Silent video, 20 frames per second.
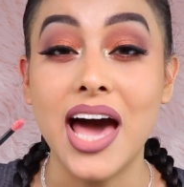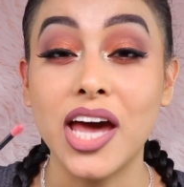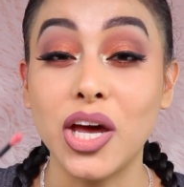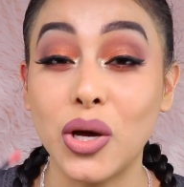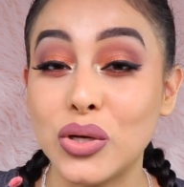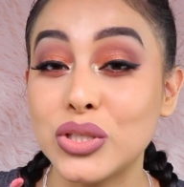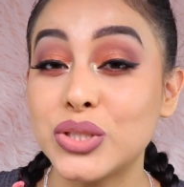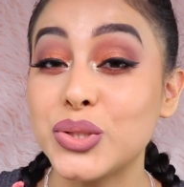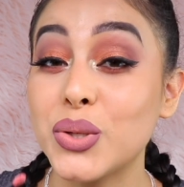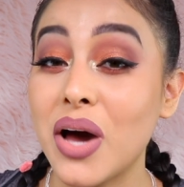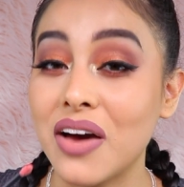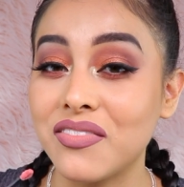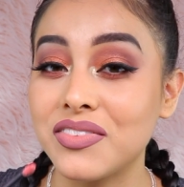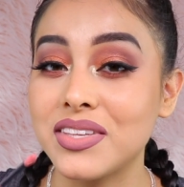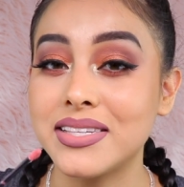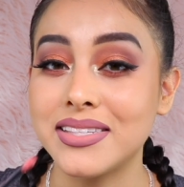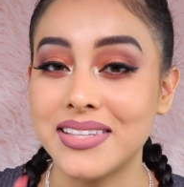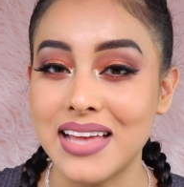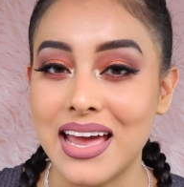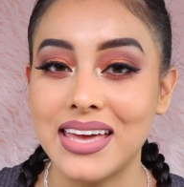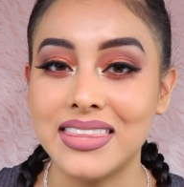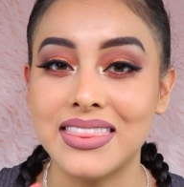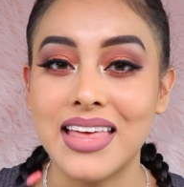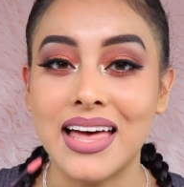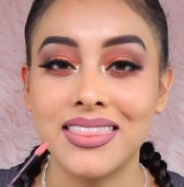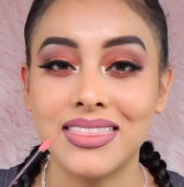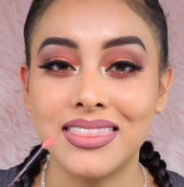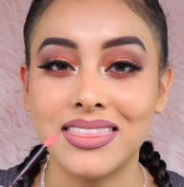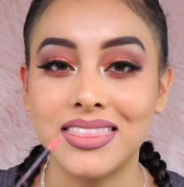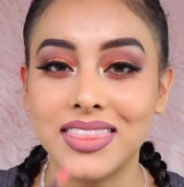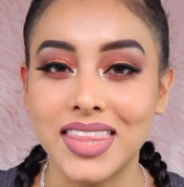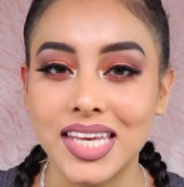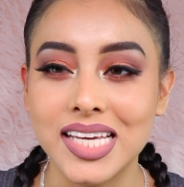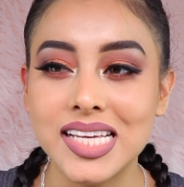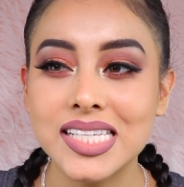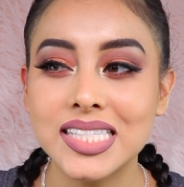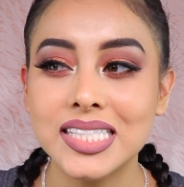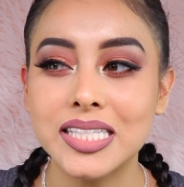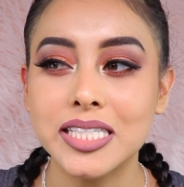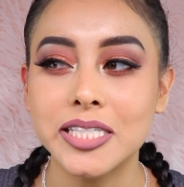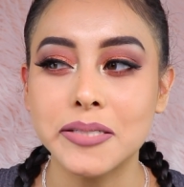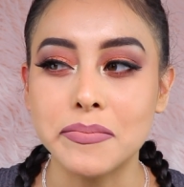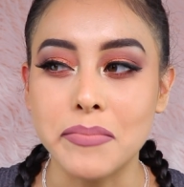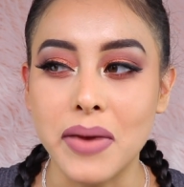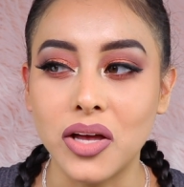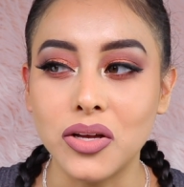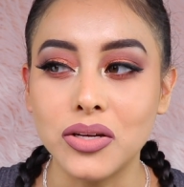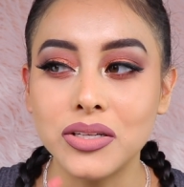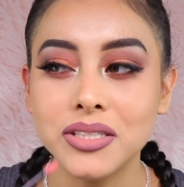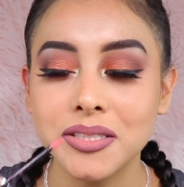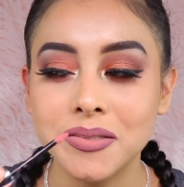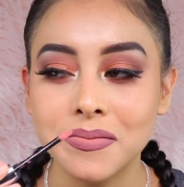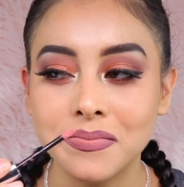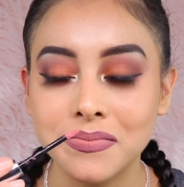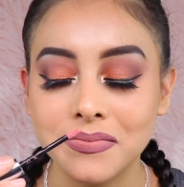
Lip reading: I also have to say that this smells